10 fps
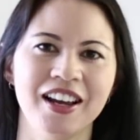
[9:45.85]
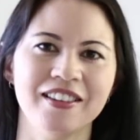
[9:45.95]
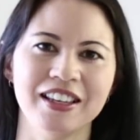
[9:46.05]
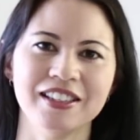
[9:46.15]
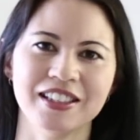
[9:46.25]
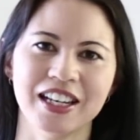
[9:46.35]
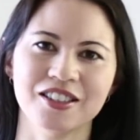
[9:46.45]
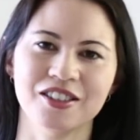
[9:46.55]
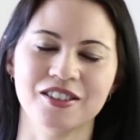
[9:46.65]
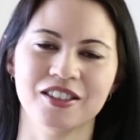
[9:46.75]
These
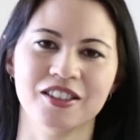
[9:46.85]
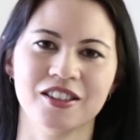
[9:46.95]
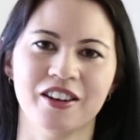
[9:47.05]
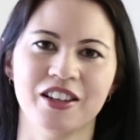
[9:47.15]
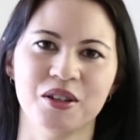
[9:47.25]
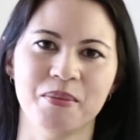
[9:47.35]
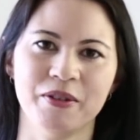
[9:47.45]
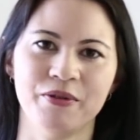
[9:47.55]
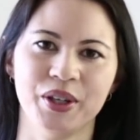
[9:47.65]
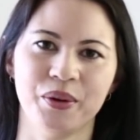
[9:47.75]
statues are designed to be
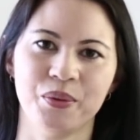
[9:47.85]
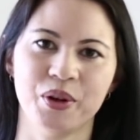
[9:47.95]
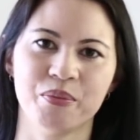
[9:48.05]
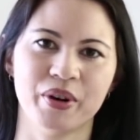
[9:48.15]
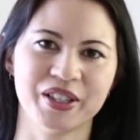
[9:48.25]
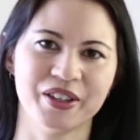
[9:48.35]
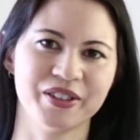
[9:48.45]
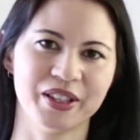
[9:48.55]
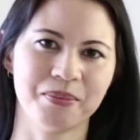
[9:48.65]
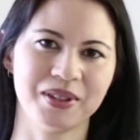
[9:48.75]
filled with precious
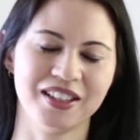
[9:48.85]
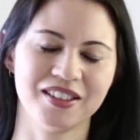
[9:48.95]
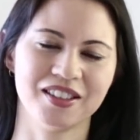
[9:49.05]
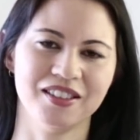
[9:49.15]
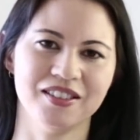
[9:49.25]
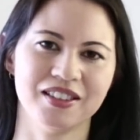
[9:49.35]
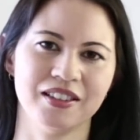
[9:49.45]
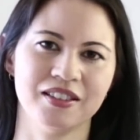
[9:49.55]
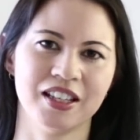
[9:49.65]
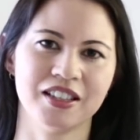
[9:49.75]
substances
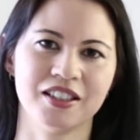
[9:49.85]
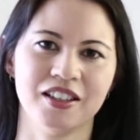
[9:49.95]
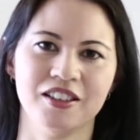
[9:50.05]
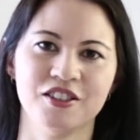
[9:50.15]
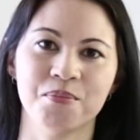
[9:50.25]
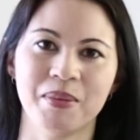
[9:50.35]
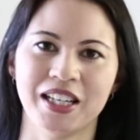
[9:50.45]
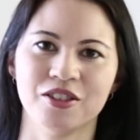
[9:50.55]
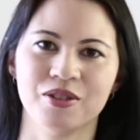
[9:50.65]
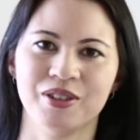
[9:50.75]
such as
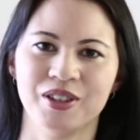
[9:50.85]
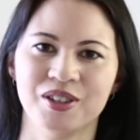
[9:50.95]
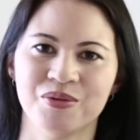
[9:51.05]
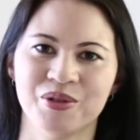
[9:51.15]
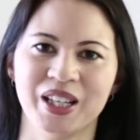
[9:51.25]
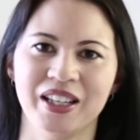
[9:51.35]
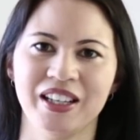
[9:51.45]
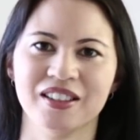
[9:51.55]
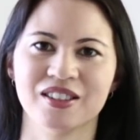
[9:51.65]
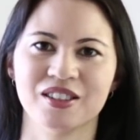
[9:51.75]
mantras,
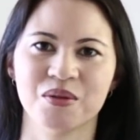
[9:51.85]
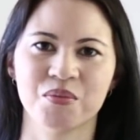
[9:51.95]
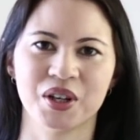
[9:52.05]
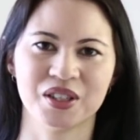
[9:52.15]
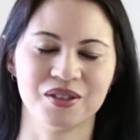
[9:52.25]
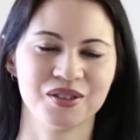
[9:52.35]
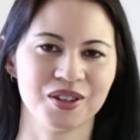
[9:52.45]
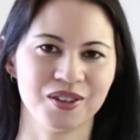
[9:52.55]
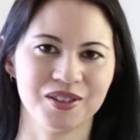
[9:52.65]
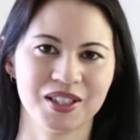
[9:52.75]
relics, precious
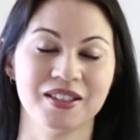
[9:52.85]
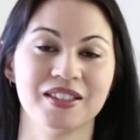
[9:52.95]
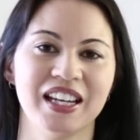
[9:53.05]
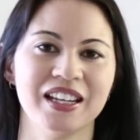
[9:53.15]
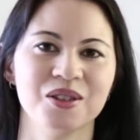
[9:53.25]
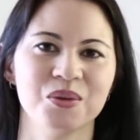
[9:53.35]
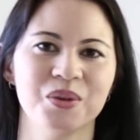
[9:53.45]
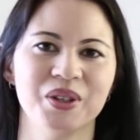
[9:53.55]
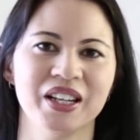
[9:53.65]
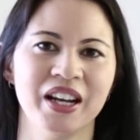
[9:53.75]
stones and
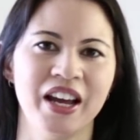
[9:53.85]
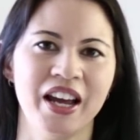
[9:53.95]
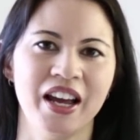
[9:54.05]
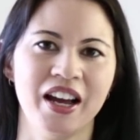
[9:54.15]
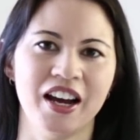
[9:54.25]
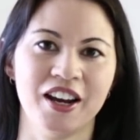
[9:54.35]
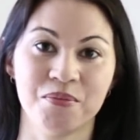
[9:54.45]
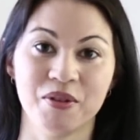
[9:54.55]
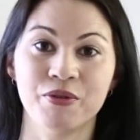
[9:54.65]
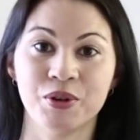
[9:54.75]
sandalwood
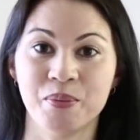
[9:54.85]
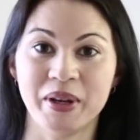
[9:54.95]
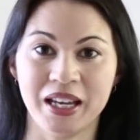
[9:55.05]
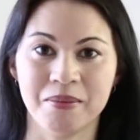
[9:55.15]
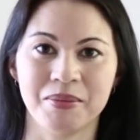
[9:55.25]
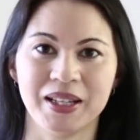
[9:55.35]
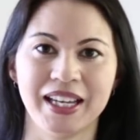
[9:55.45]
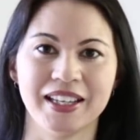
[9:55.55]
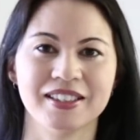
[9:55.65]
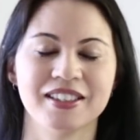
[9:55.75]
before being
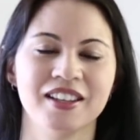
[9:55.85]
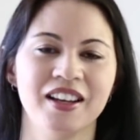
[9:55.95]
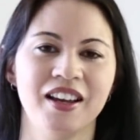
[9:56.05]
blessed.